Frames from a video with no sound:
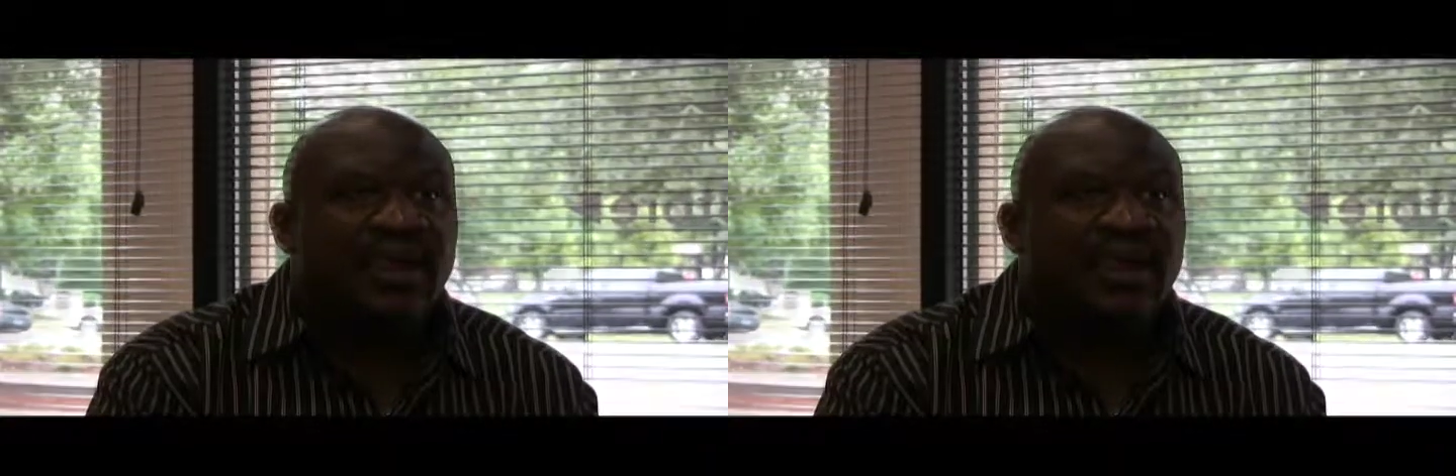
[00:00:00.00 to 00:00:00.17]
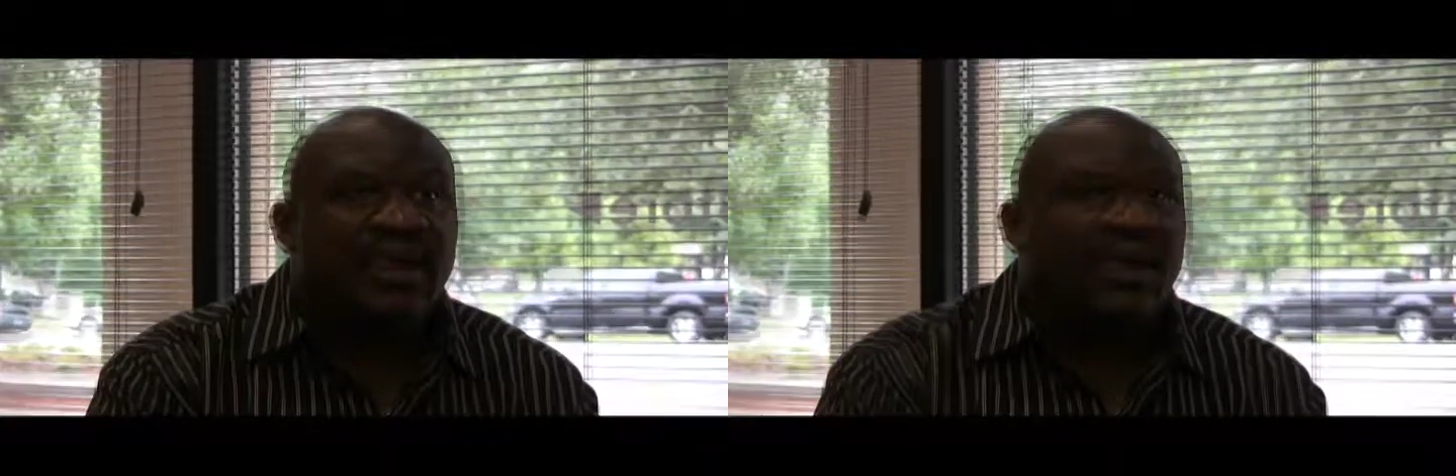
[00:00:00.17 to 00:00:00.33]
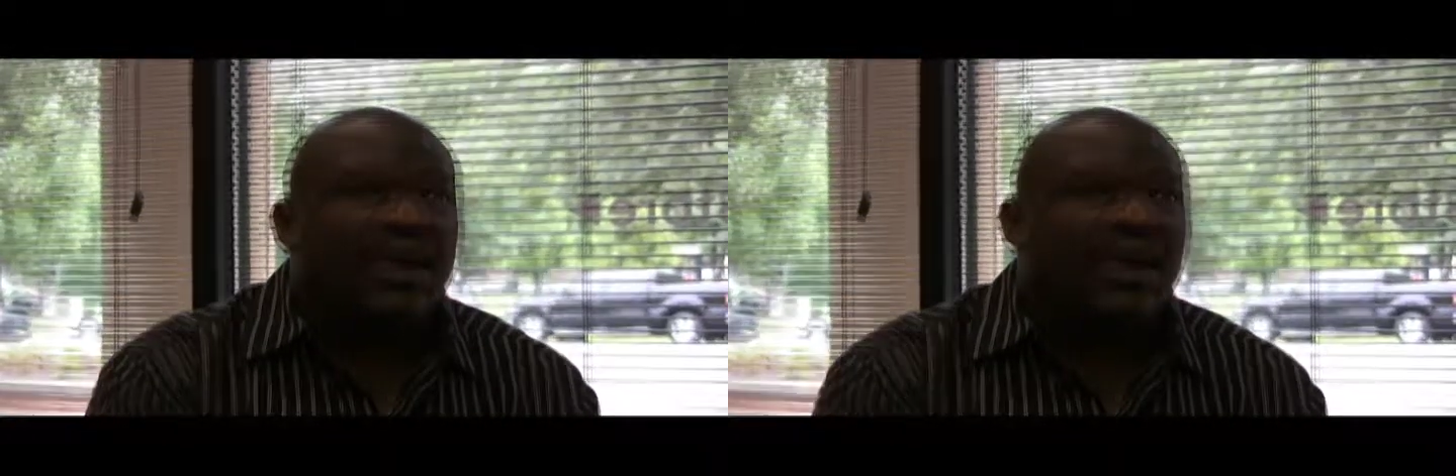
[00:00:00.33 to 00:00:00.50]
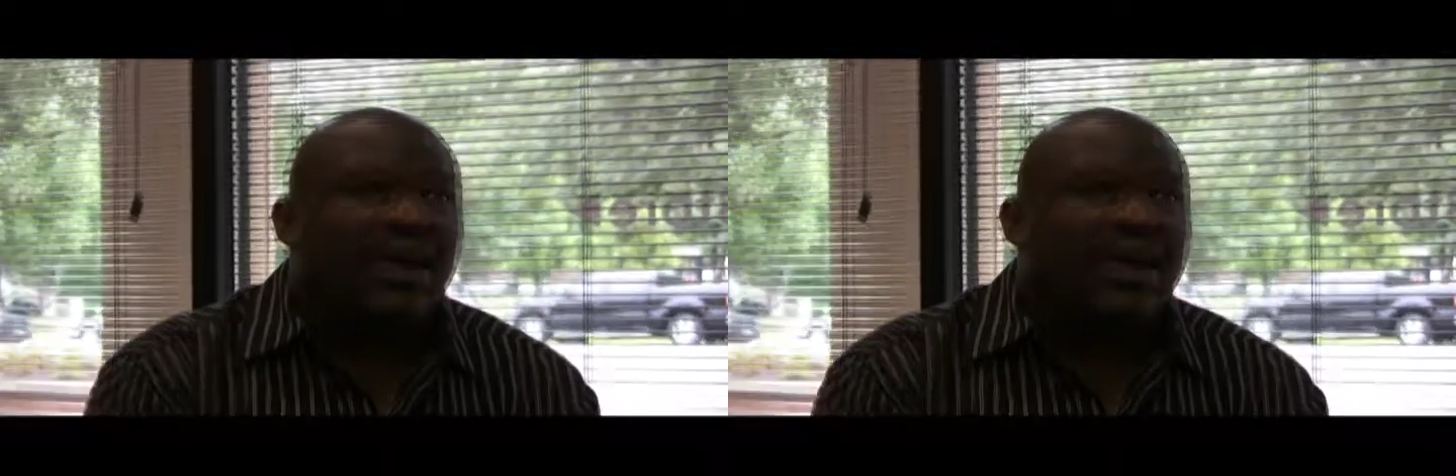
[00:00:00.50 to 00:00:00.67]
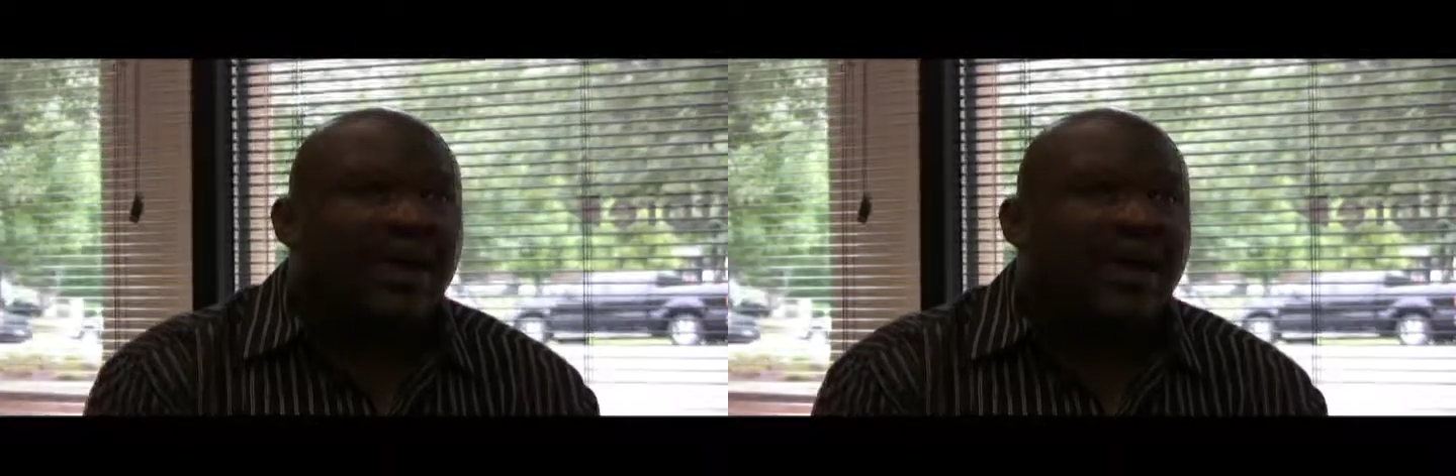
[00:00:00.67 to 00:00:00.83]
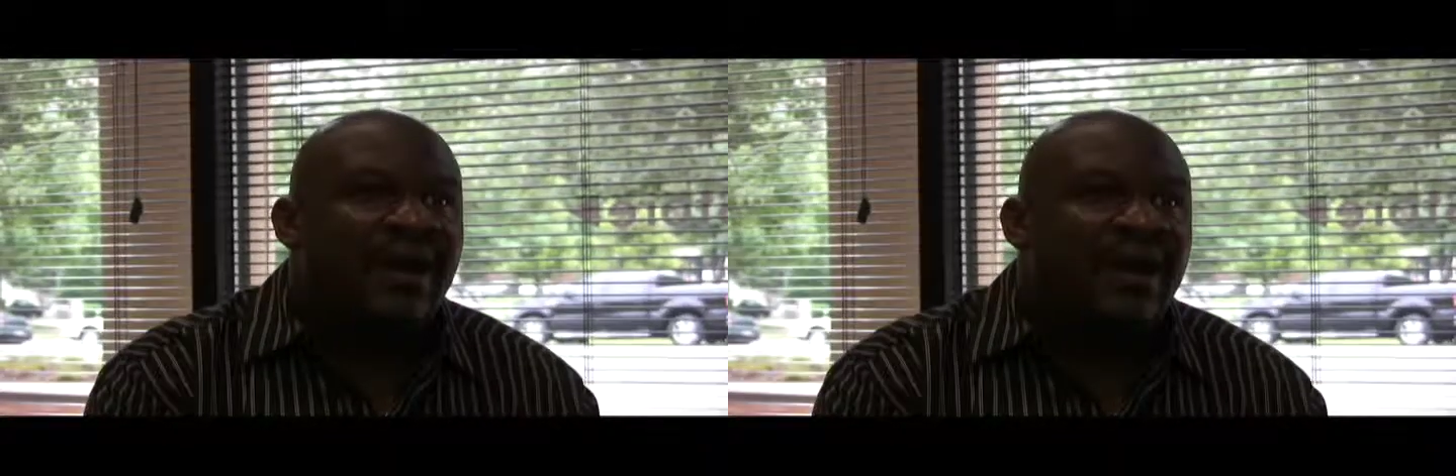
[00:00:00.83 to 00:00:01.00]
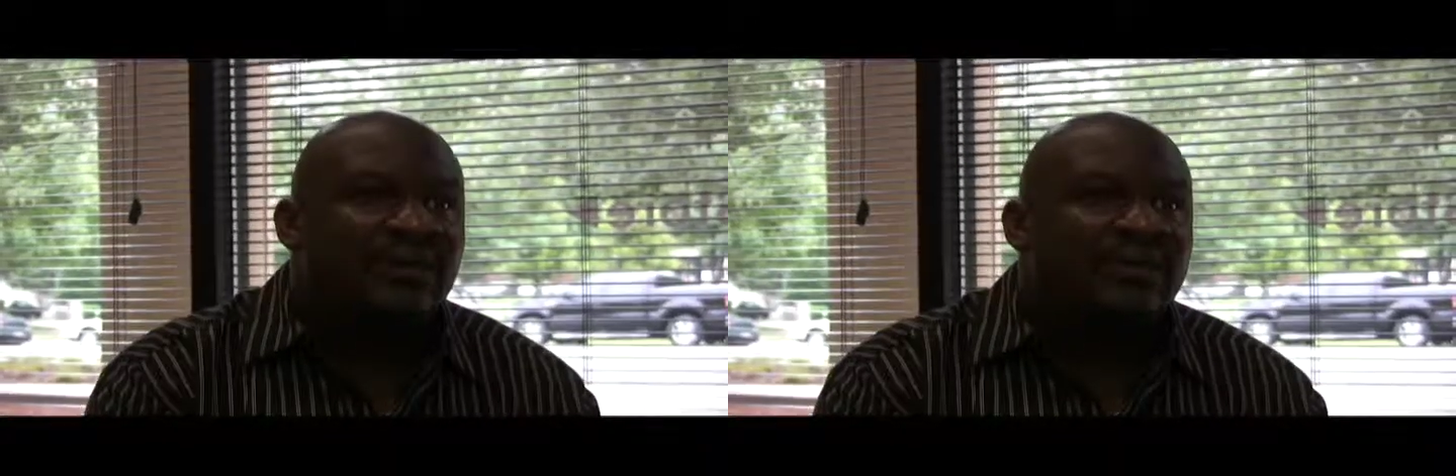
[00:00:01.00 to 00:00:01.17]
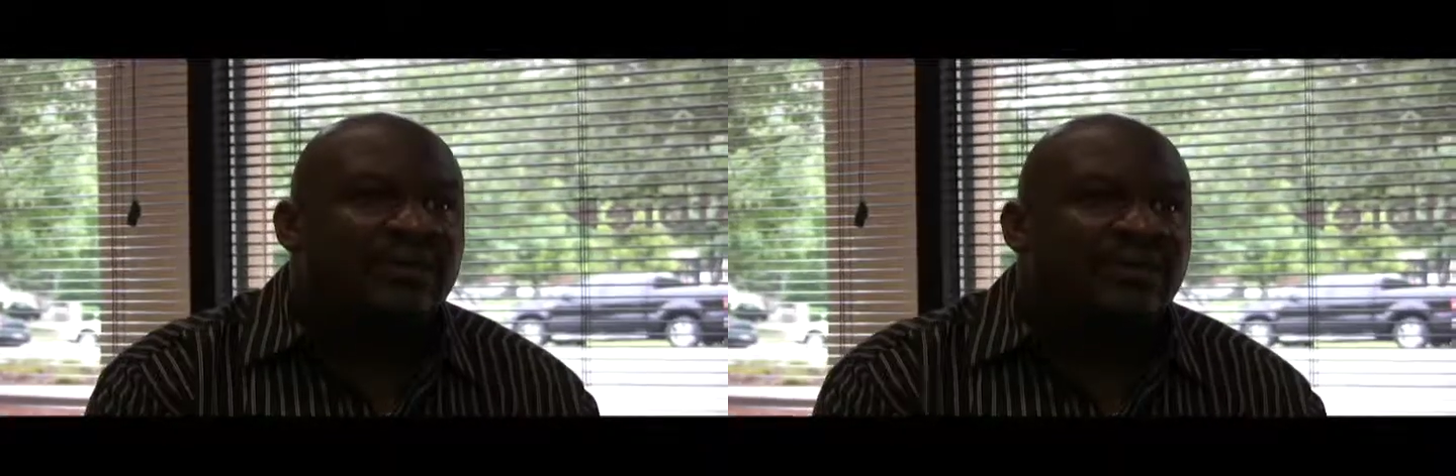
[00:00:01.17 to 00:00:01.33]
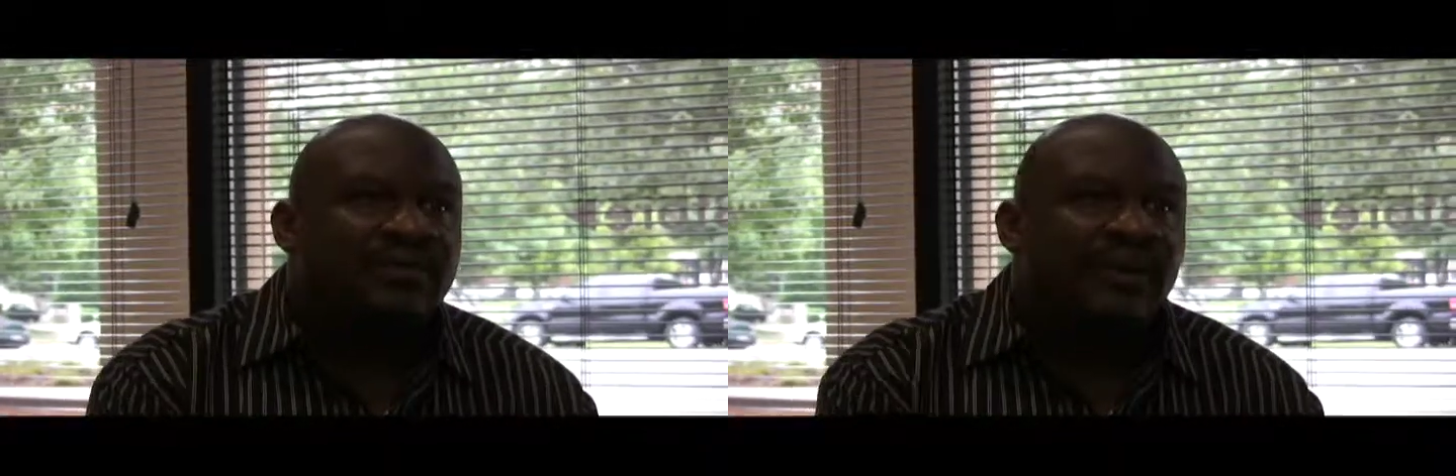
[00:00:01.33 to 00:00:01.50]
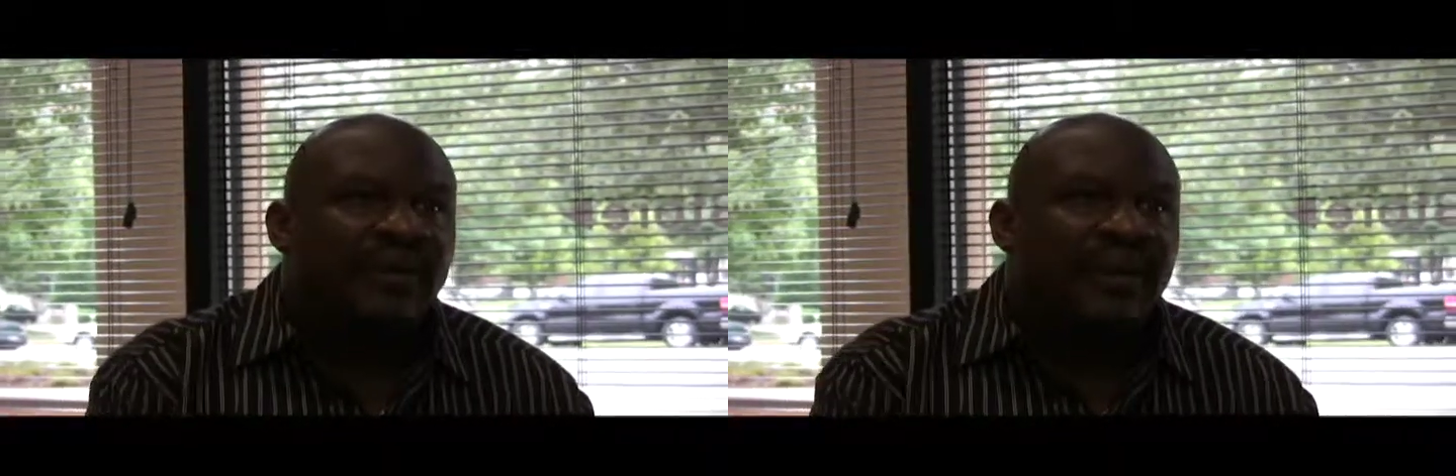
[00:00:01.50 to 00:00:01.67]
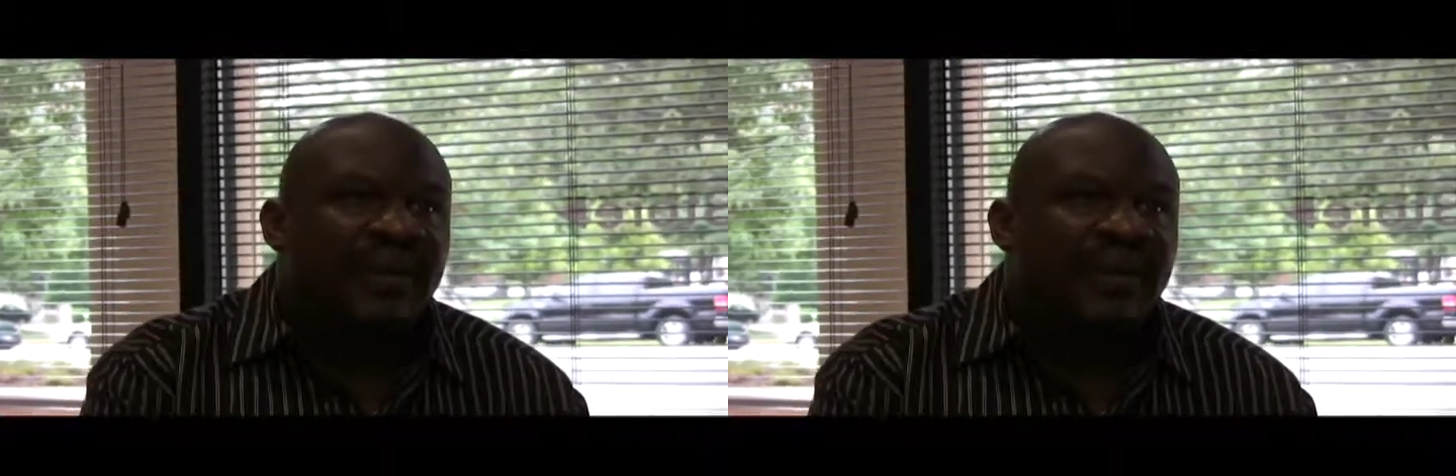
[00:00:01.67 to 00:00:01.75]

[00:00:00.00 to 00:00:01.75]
and how